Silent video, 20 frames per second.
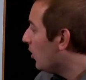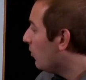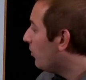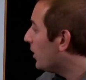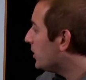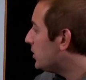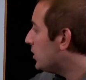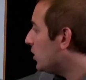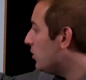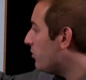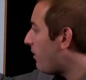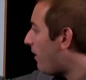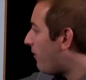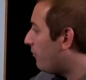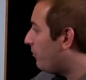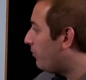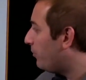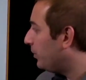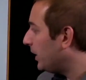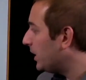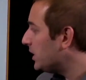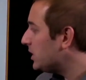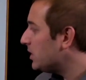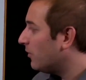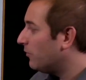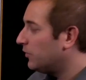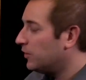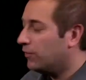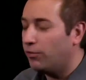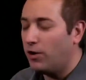but you have plenty
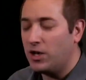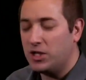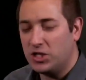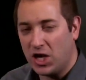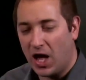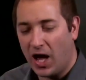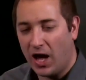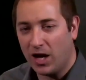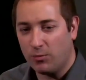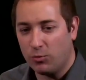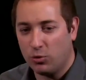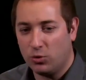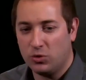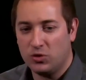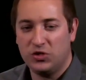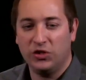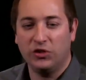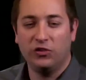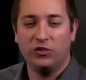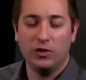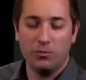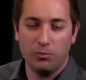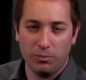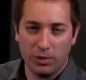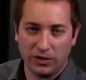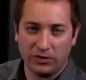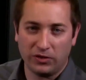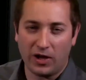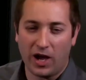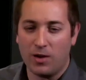of different timers,
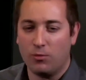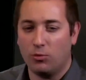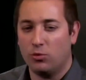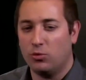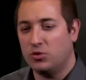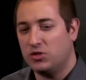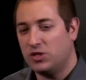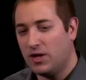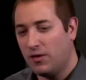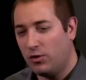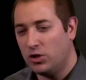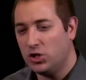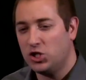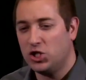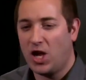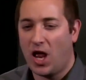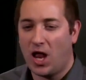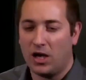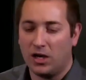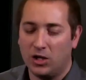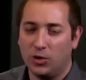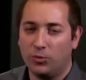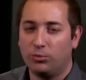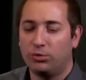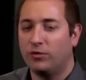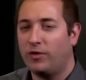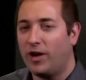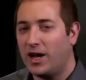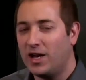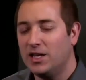16-bit timers, 7-channel,
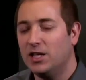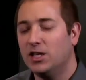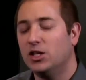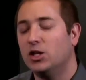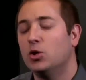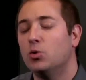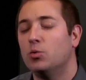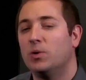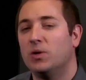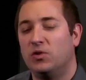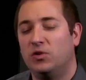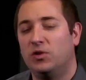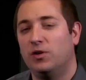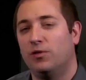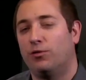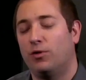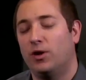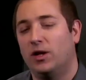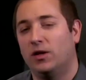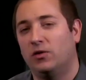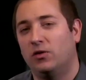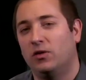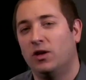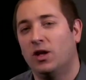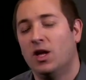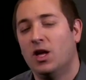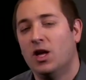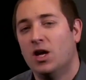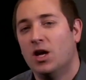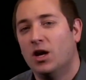providing you with different